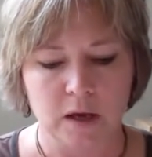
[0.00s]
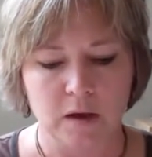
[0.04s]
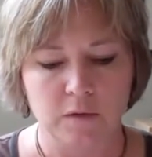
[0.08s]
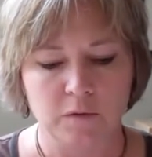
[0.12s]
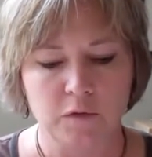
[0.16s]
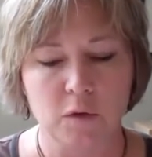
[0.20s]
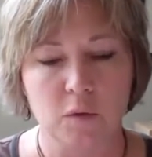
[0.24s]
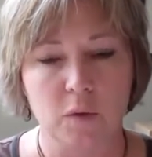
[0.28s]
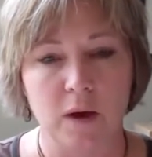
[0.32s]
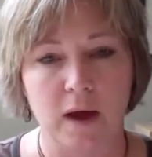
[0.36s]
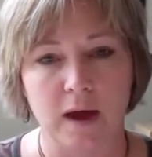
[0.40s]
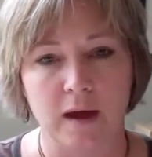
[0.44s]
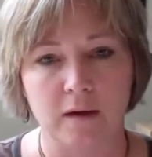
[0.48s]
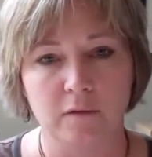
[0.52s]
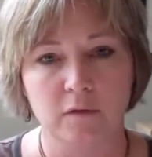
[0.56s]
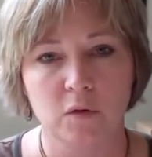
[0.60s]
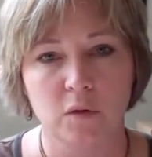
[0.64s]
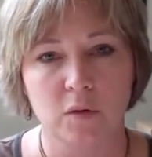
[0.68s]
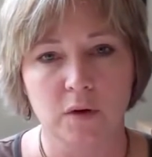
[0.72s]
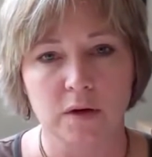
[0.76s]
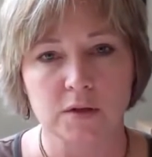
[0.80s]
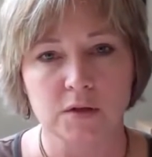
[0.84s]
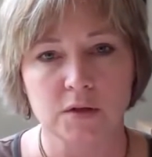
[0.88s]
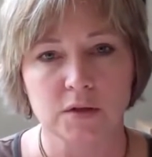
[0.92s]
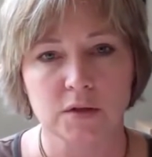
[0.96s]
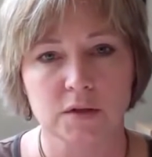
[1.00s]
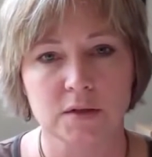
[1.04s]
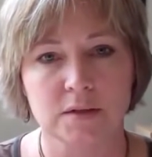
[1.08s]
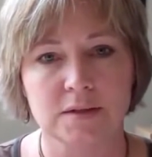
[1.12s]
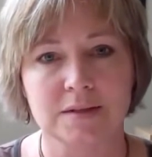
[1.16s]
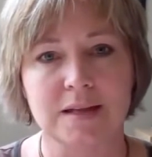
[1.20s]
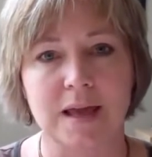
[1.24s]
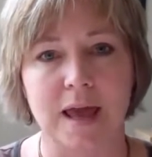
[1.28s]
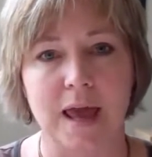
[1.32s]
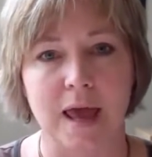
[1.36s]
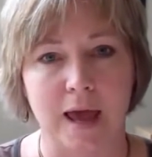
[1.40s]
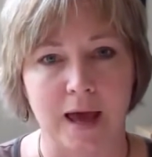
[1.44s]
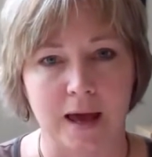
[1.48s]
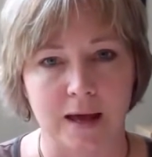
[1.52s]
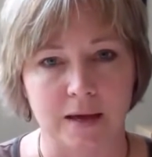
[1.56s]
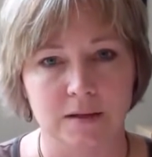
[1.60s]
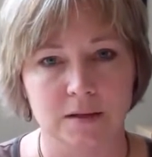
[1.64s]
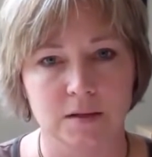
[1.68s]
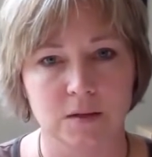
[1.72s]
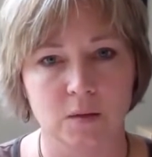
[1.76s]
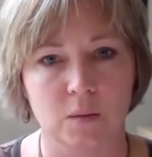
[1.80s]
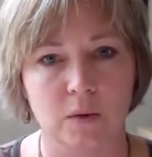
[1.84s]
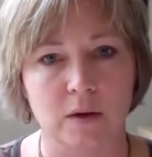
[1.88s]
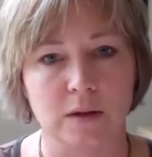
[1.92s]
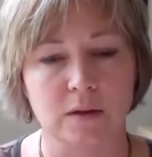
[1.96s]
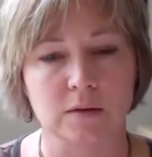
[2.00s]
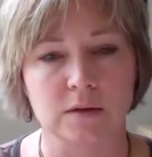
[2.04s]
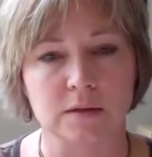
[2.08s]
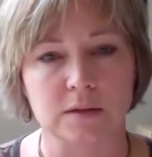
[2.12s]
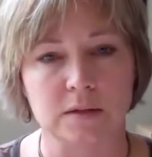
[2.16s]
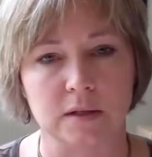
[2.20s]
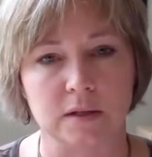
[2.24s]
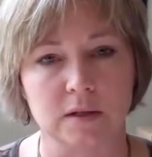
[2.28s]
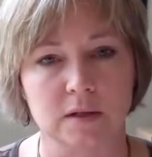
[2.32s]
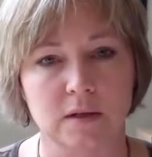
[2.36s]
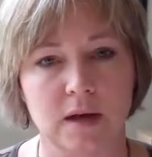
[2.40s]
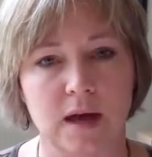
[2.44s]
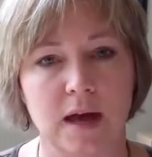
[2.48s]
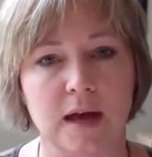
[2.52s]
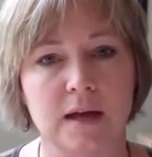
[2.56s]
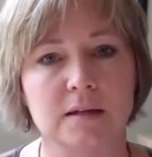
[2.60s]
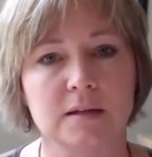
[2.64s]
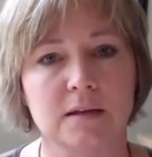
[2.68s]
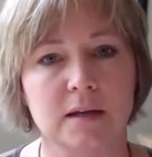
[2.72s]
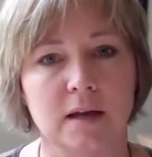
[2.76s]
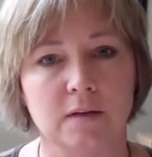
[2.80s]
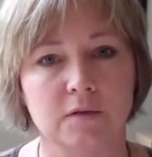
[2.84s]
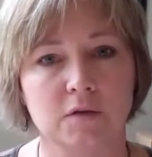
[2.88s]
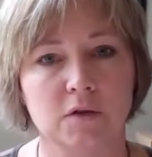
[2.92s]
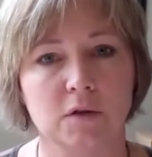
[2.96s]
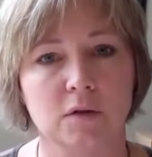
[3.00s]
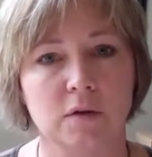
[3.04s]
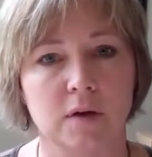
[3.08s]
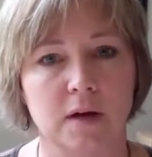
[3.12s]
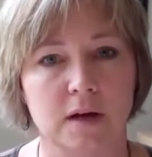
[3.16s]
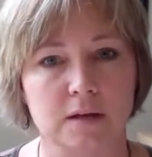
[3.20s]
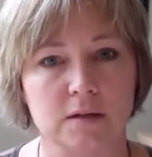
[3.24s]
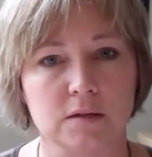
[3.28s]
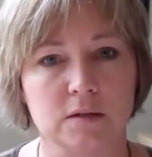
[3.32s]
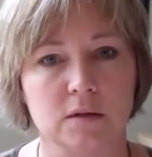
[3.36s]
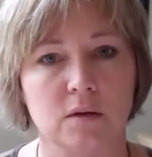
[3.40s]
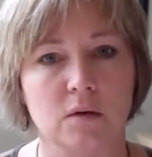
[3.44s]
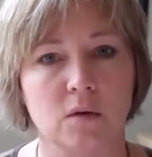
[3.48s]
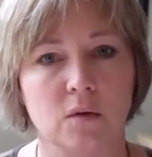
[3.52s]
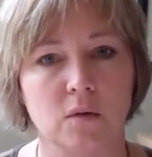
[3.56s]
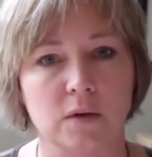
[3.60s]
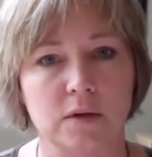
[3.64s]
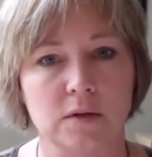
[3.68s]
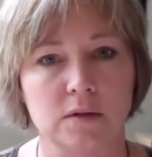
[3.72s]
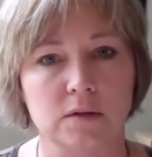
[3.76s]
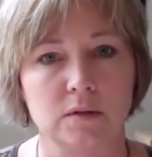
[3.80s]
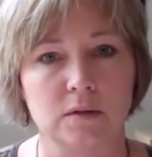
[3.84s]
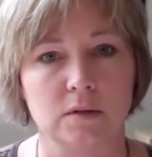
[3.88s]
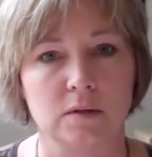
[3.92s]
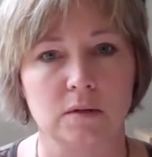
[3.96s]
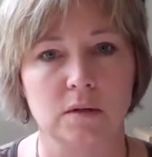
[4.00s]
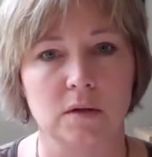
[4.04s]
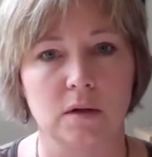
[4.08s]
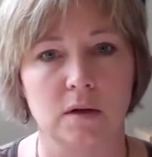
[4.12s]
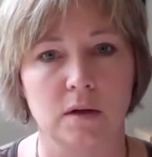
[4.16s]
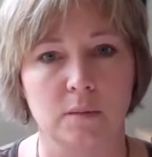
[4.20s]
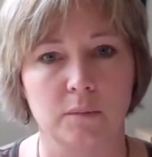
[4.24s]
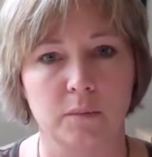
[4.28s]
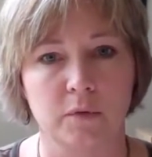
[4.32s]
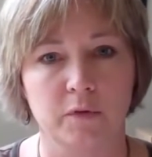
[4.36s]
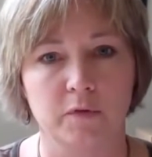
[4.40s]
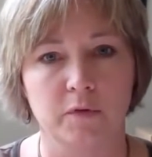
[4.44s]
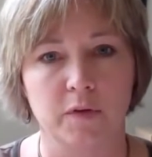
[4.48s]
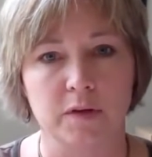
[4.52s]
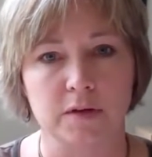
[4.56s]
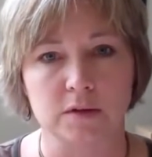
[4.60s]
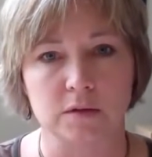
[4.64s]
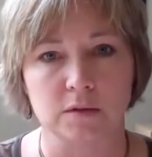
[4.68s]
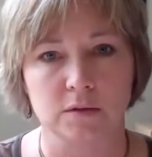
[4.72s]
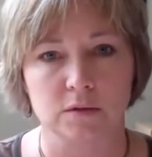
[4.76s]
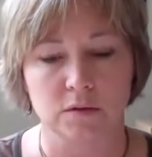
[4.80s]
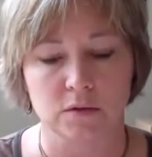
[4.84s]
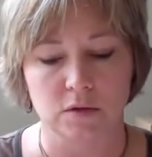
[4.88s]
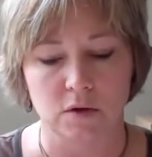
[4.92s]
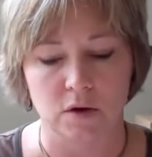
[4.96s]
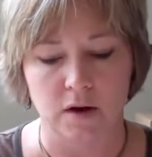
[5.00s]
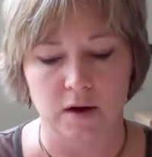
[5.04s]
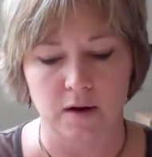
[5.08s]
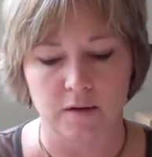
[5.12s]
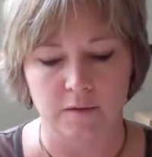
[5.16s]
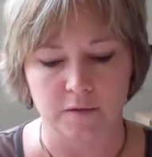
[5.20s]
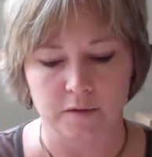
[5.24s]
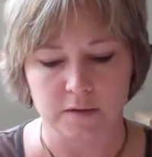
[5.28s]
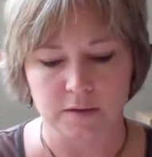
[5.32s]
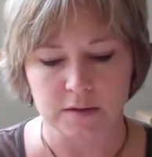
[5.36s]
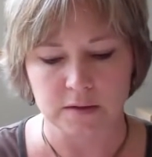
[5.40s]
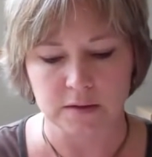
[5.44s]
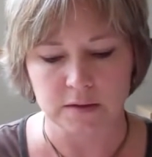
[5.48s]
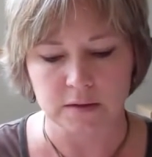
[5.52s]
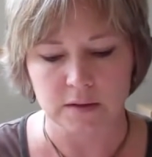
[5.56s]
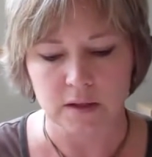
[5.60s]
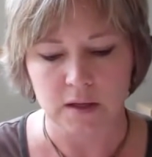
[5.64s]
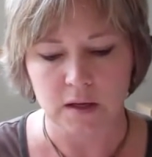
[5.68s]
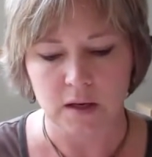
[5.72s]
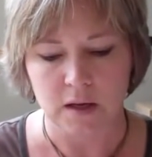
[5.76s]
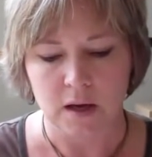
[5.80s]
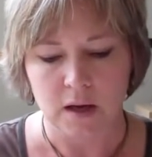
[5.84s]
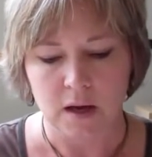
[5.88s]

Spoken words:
If you have questions, ask, whether it's in class, after class, or going to the professor's office.